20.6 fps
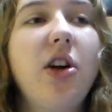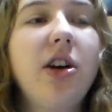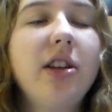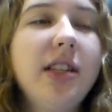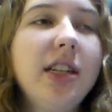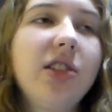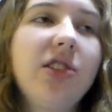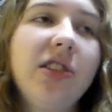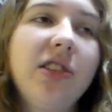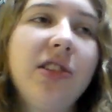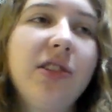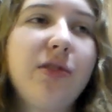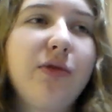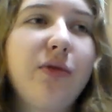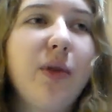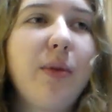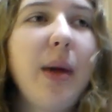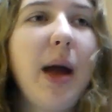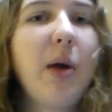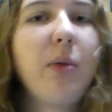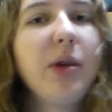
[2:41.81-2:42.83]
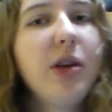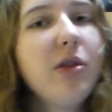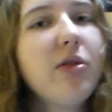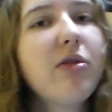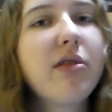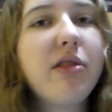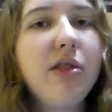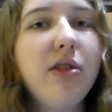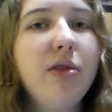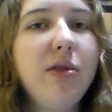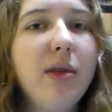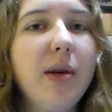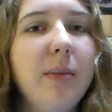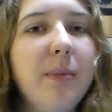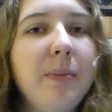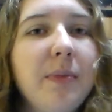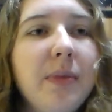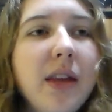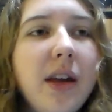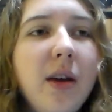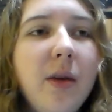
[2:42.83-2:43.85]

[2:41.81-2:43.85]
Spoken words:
auditions from how we used to do them.